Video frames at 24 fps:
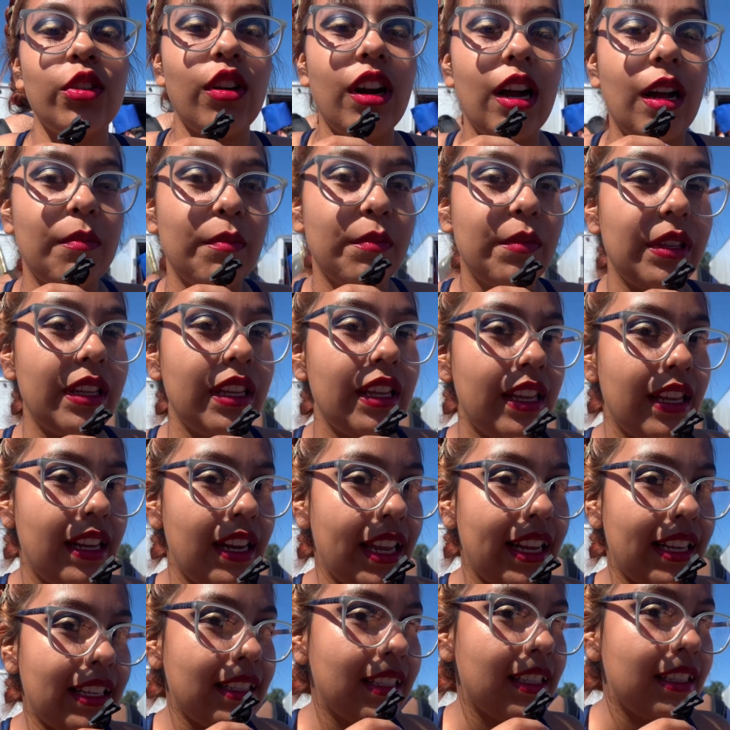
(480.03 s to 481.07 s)
I'm
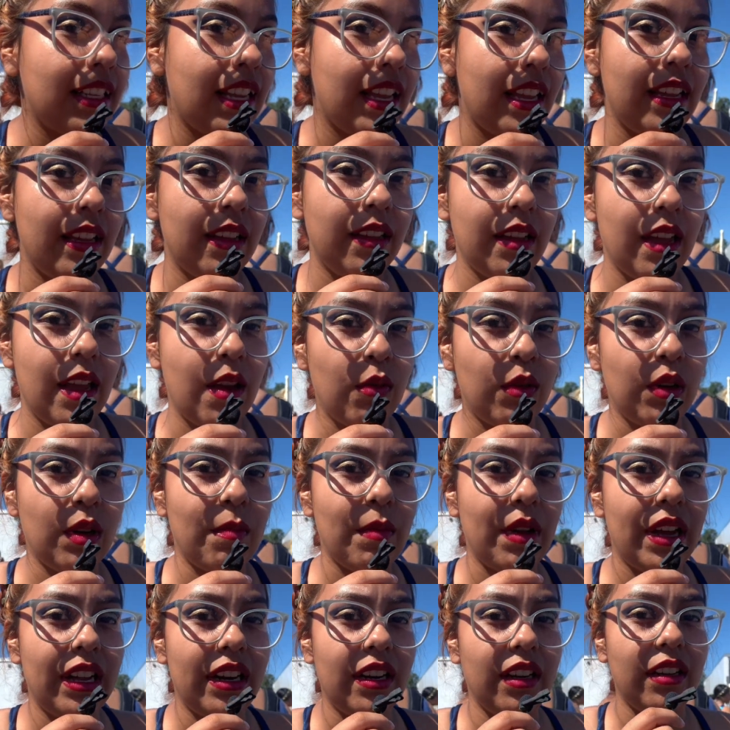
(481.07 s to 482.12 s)
like set, and we're
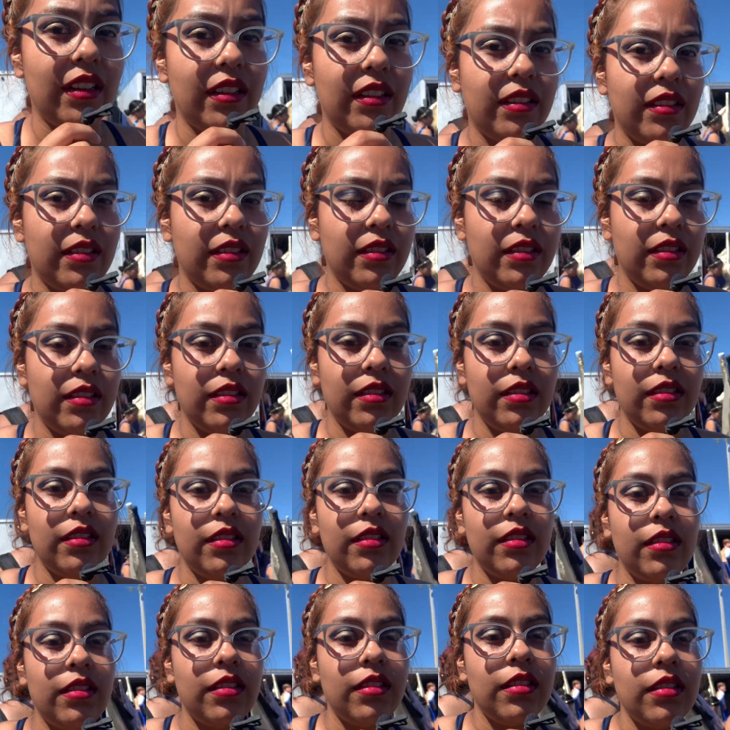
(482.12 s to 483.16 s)
about
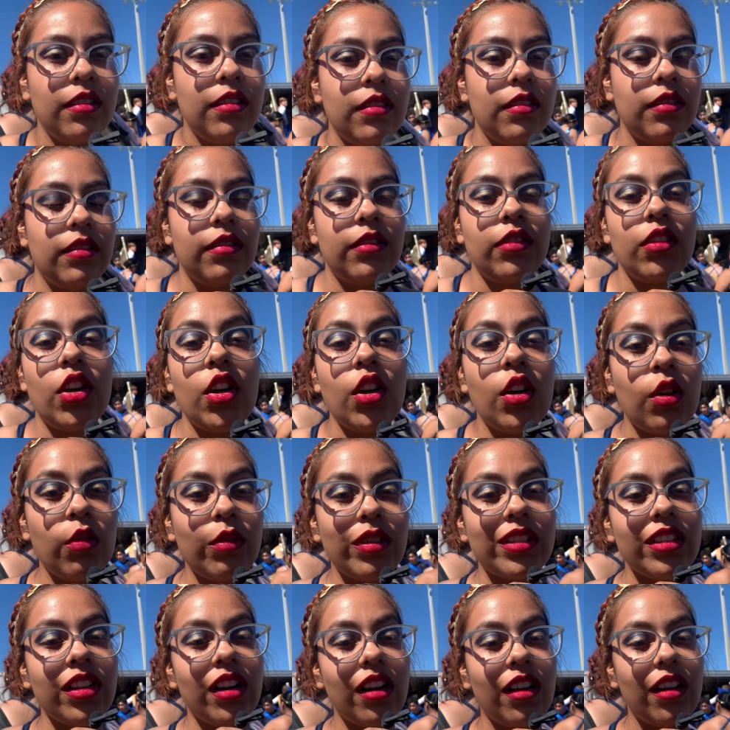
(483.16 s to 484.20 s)
to. No, it's
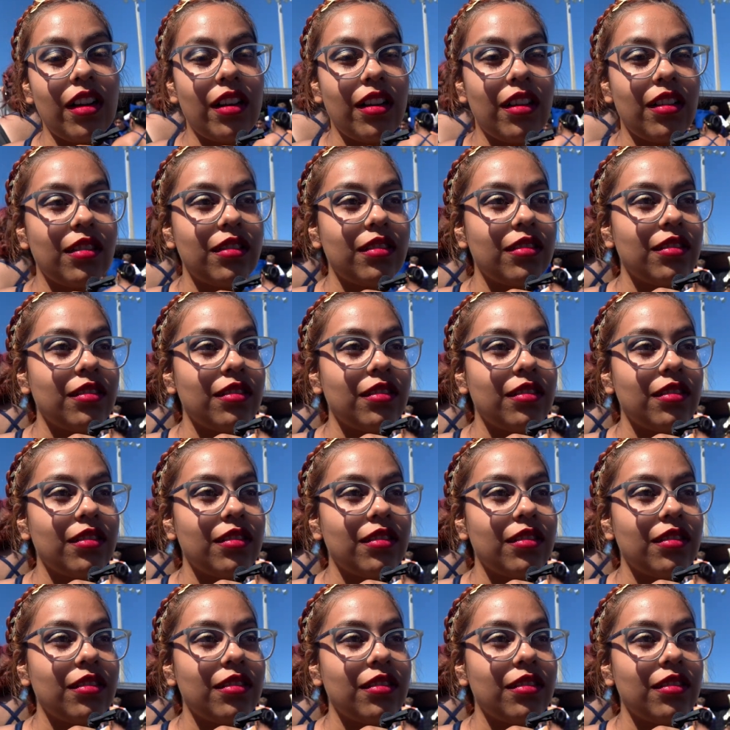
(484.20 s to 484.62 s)
hot.